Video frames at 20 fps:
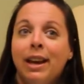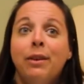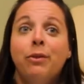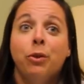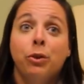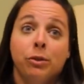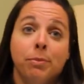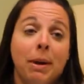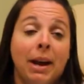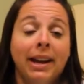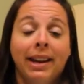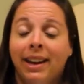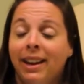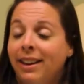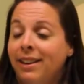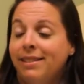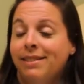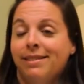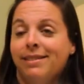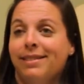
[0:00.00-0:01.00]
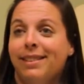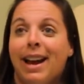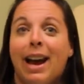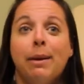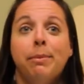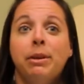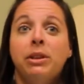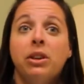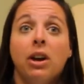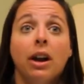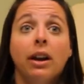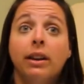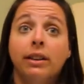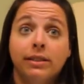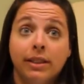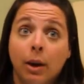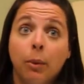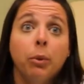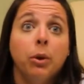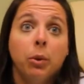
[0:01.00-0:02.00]
If it was my kid, I'd be done,
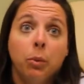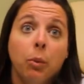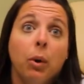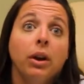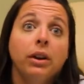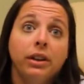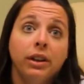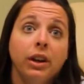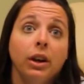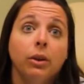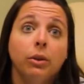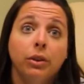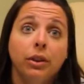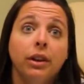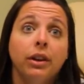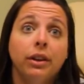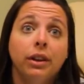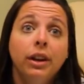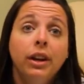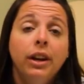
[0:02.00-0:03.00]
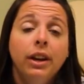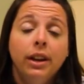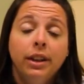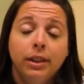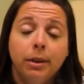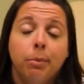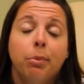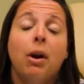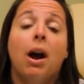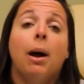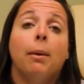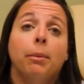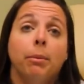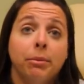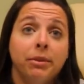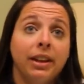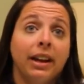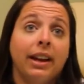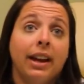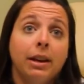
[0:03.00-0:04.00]
because I wouldn't want, the
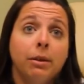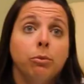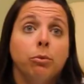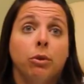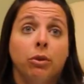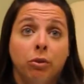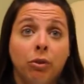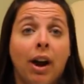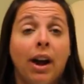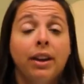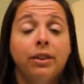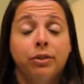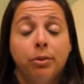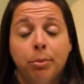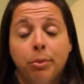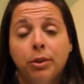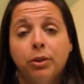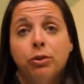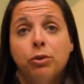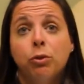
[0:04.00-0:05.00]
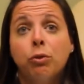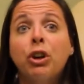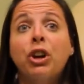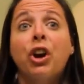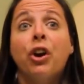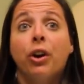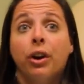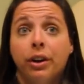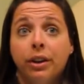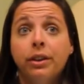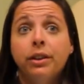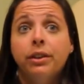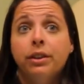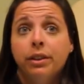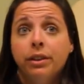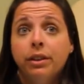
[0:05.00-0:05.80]
problems that can arise from the recurrent.